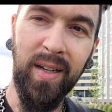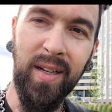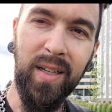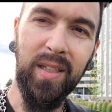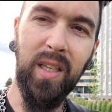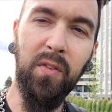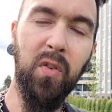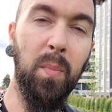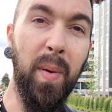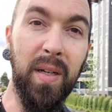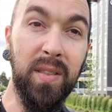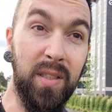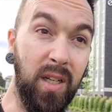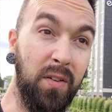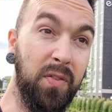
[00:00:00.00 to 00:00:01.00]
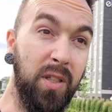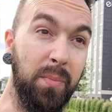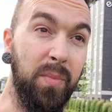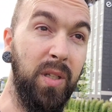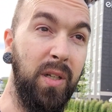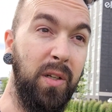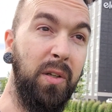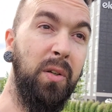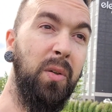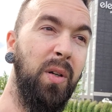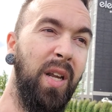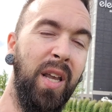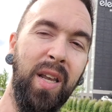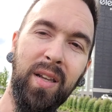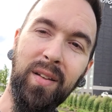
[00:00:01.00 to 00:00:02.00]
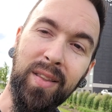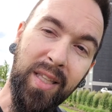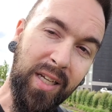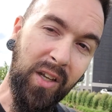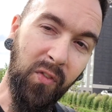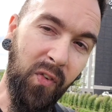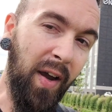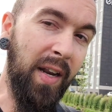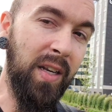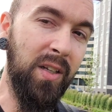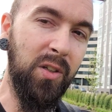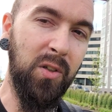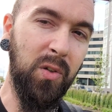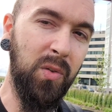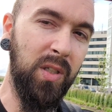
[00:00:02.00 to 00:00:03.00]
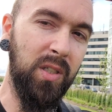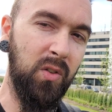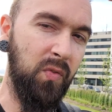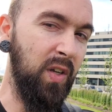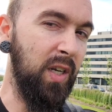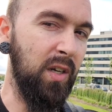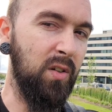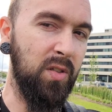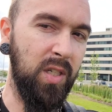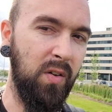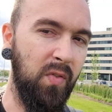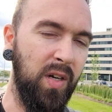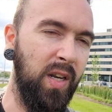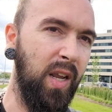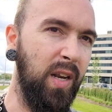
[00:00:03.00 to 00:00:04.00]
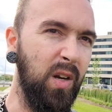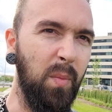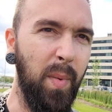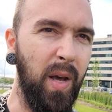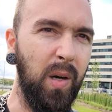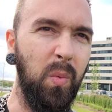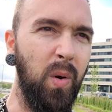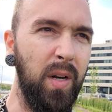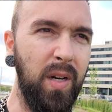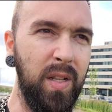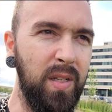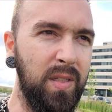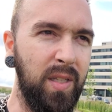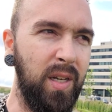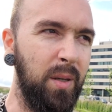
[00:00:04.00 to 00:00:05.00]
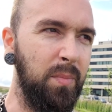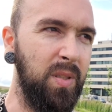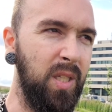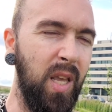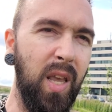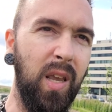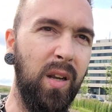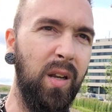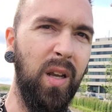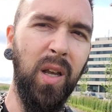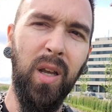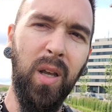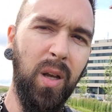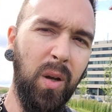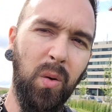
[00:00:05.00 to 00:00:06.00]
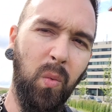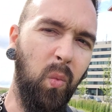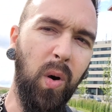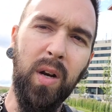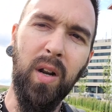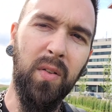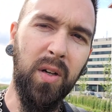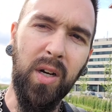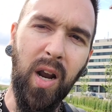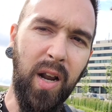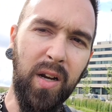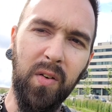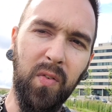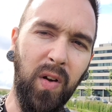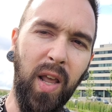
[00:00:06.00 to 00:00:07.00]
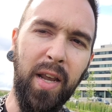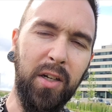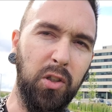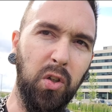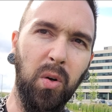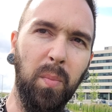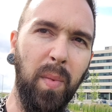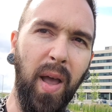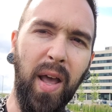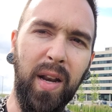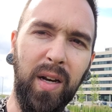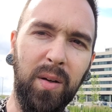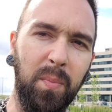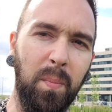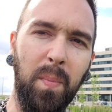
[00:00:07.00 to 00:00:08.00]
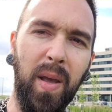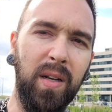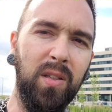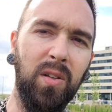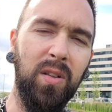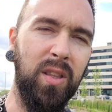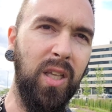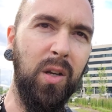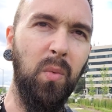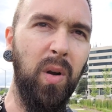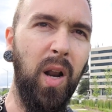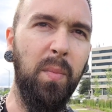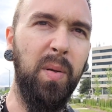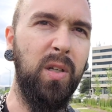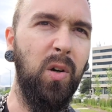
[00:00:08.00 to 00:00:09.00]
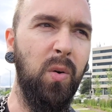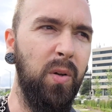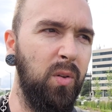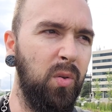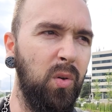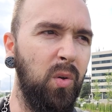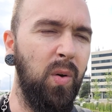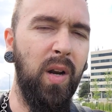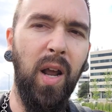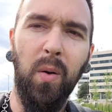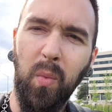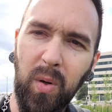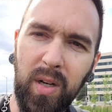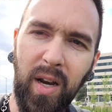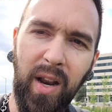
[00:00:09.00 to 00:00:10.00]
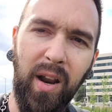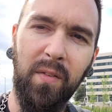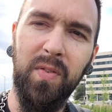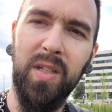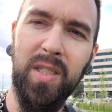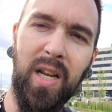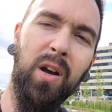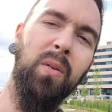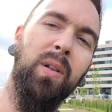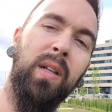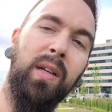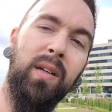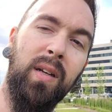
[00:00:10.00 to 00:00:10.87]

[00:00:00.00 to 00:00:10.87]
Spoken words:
giving myself something to do. You think if I didn't do these videos every day, no matter what it is that I'm saying, what other kind of like traumatic mental thing would I be going through, and I wouldn't have this outlet?